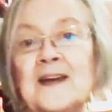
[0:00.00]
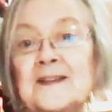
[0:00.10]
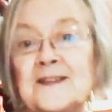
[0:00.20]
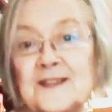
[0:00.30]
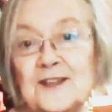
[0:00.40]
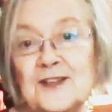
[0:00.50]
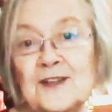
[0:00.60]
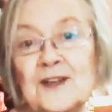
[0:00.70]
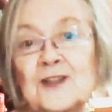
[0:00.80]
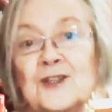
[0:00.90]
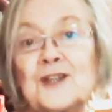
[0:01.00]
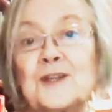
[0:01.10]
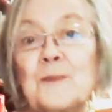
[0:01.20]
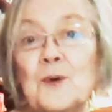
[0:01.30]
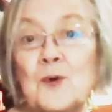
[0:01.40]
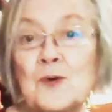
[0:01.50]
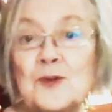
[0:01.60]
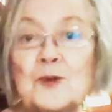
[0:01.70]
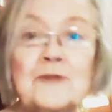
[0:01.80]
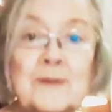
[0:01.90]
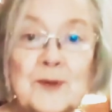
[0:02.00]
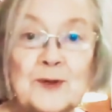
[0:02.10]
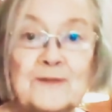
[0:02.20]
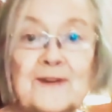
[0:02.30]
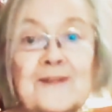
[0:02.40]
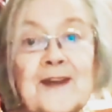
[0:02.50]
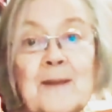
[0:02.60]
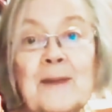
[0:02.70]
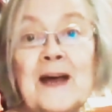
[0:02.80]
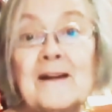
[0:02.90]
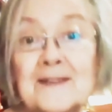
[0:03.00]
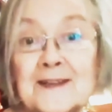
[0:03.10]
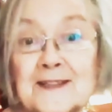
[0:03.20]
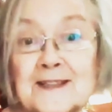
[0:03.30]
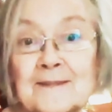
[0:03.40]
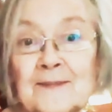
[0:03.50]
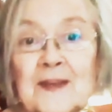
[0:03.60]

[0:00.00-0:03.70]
a decision to deport or remove their parents.